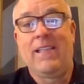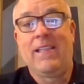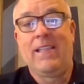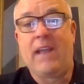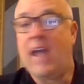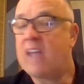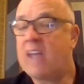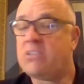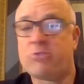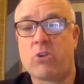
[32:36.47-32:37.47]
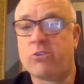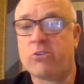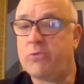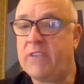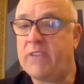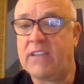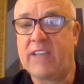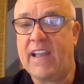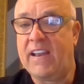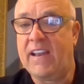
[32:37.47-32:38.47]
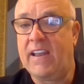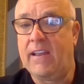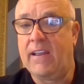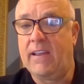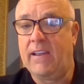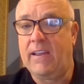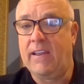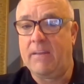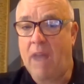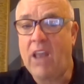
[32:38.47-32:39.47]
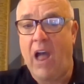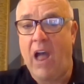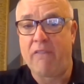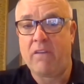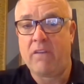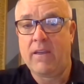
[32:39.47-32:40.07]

I mean, I had some struggles with anxiety in my life.